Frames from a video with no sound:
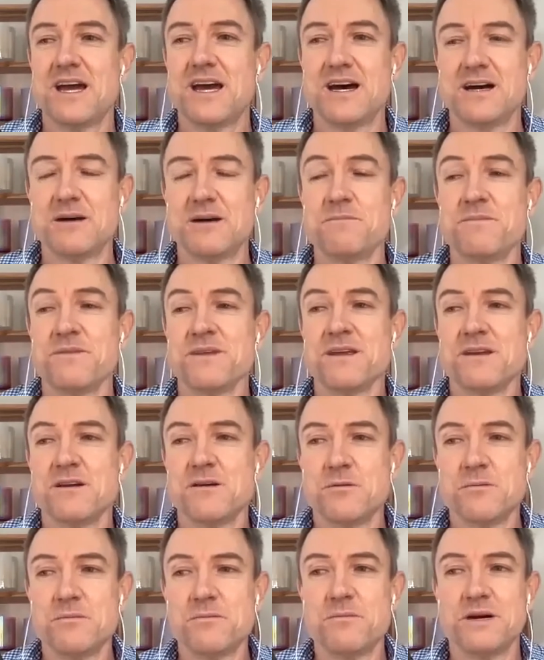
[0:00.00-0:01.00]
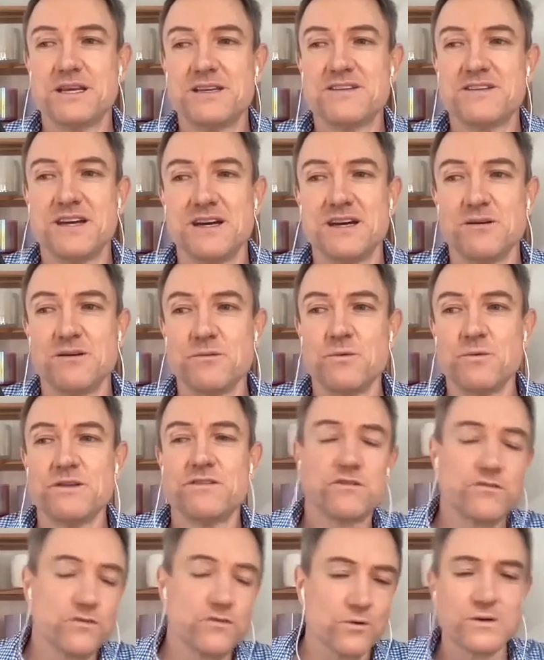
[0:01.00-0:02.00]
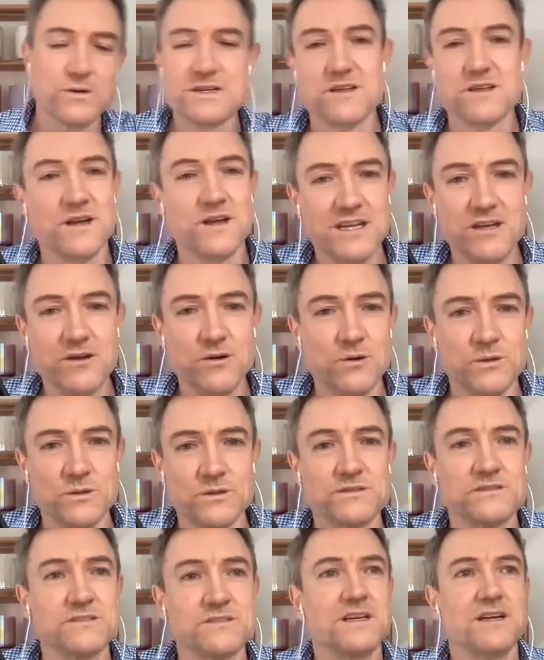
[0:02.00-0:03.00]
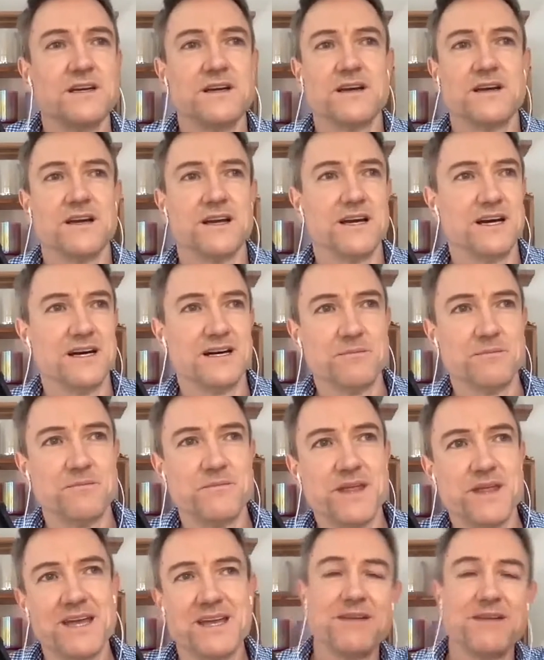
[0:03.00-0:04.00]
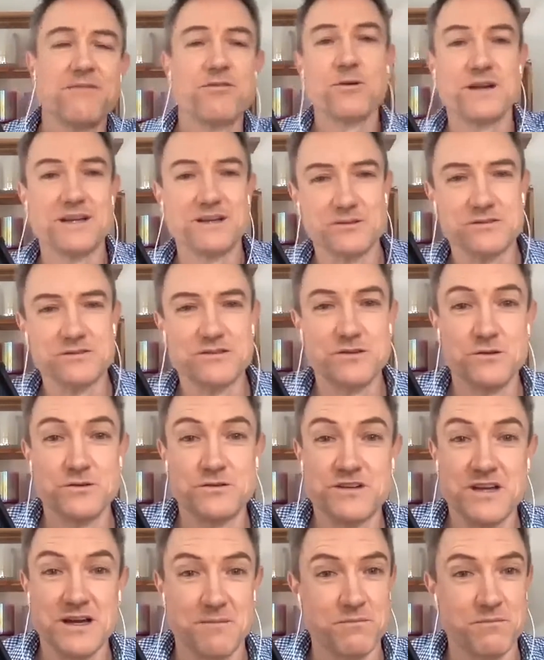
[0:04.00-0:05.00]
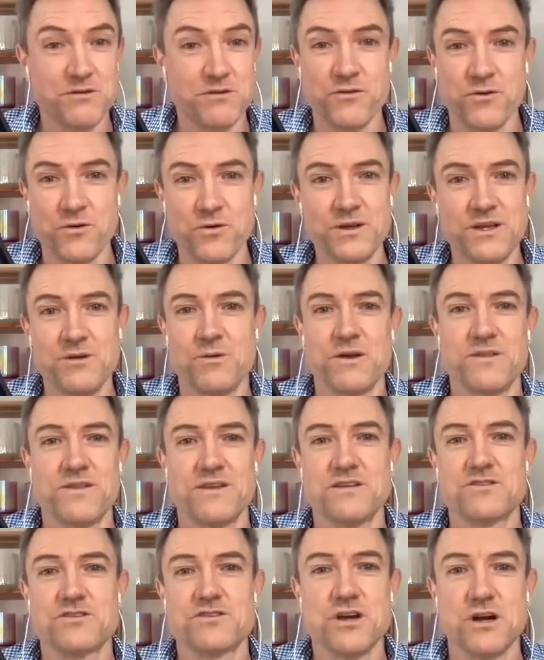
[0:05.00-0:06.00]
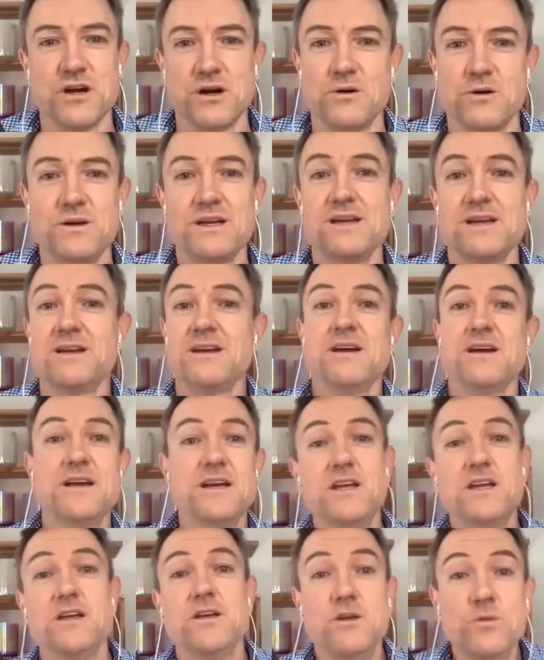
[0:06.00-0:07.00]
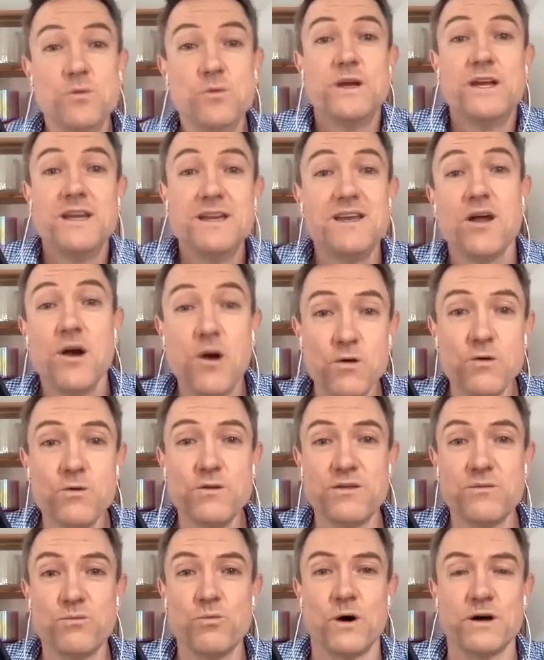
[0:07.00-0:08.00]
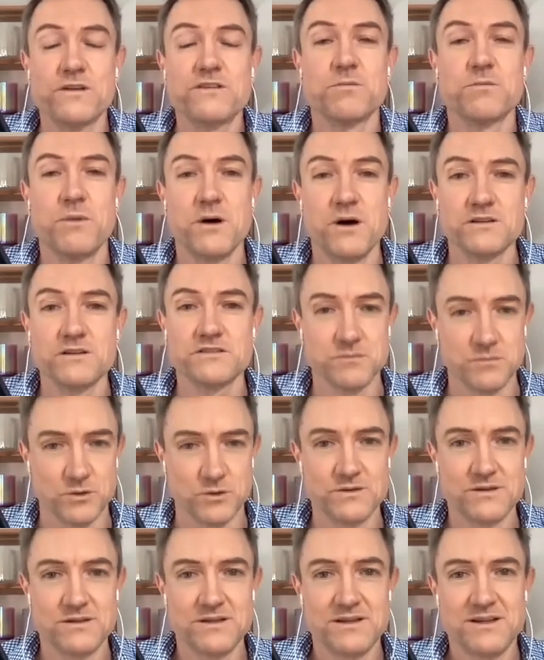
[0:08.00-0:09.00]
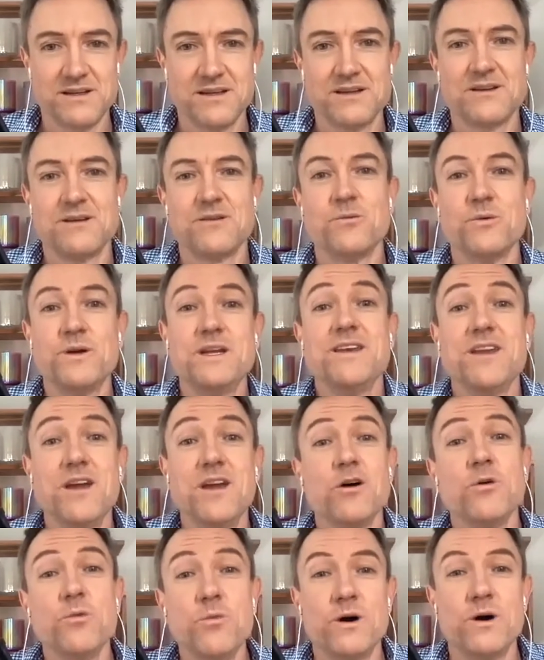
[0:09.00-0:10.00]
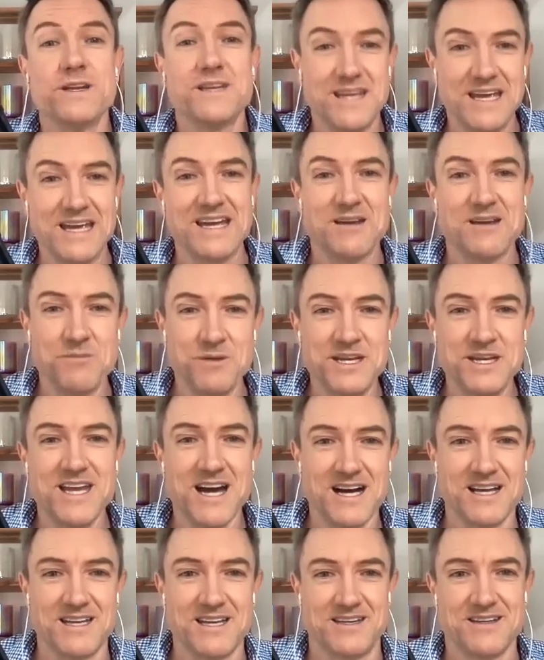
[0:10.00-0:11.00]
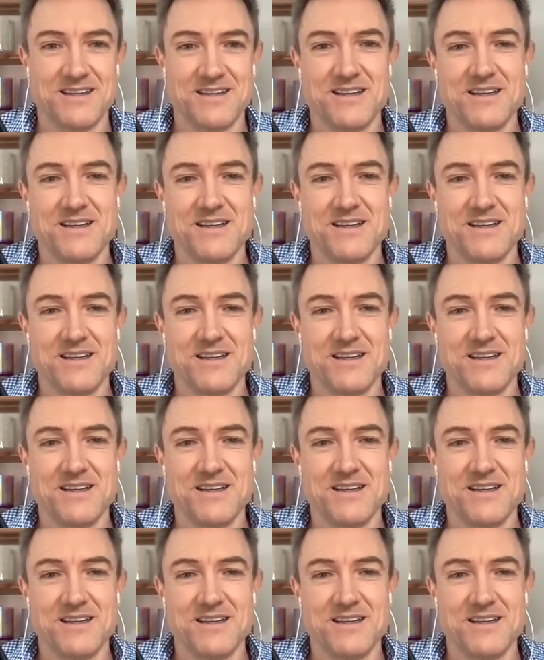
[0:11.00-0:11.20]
Um, but with stories like yours, and everyone else who's come before you on this show, we know what's possible. We know what can be done.